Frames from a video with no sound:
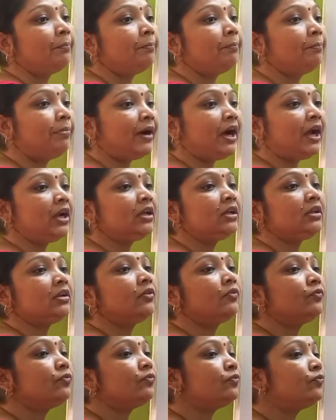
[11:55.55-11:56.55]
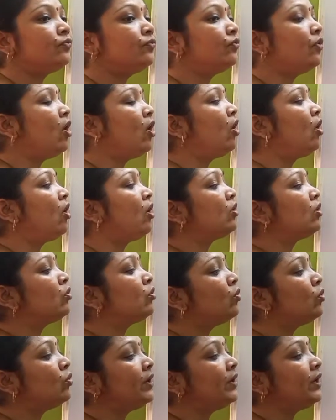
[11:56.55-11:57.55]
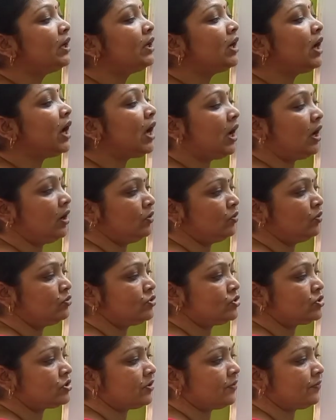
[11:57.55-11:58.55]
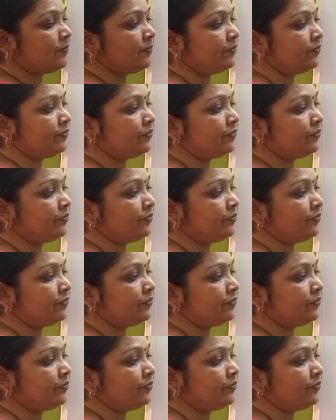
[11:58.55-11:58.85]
But for going out